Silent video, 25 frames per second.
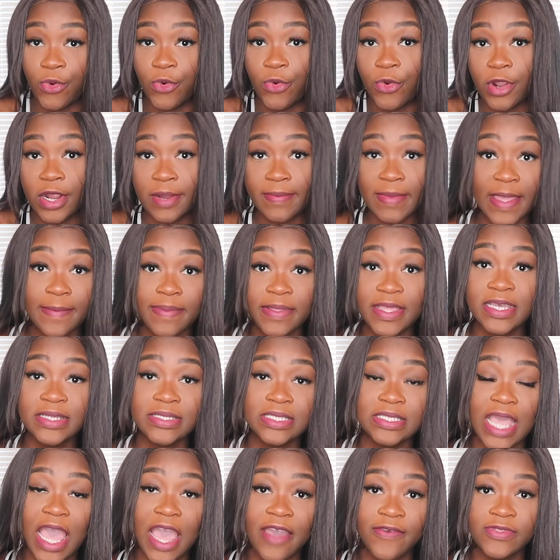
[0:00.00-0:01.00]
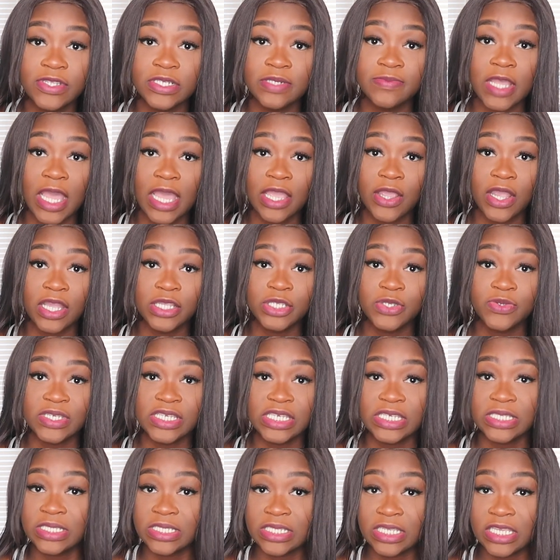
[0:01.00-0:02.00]
Or my plans after I
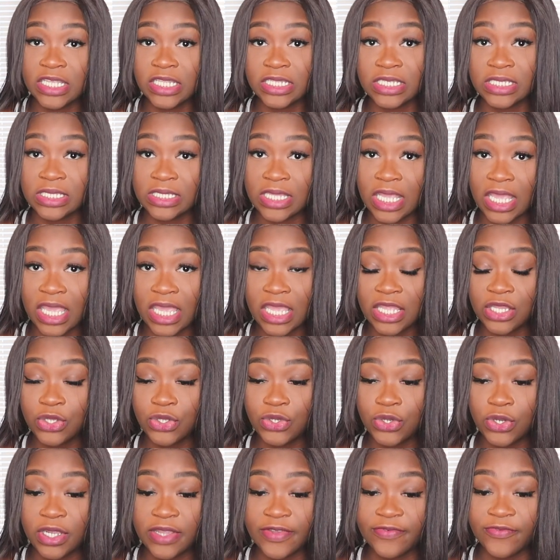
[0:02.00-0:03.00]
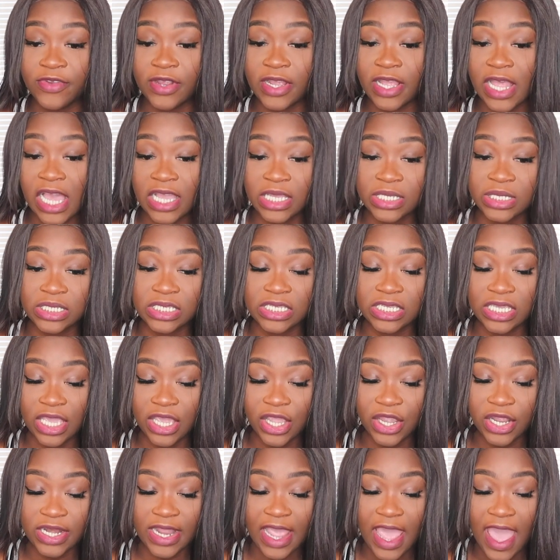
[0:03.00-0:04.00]
graduate is to either stay in New York for an extra
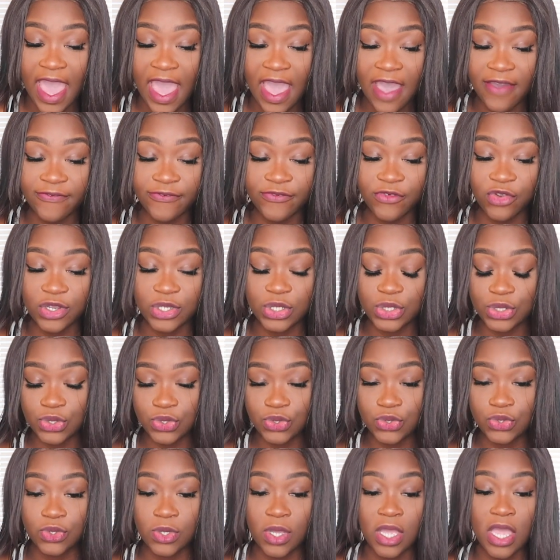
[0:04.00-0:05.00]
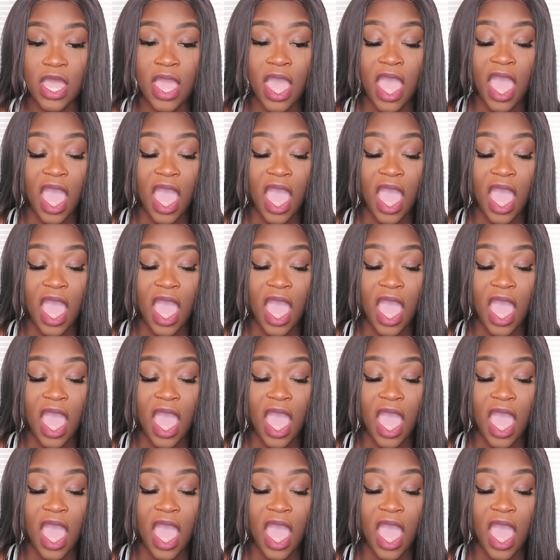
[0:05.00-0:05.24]
year and a half or two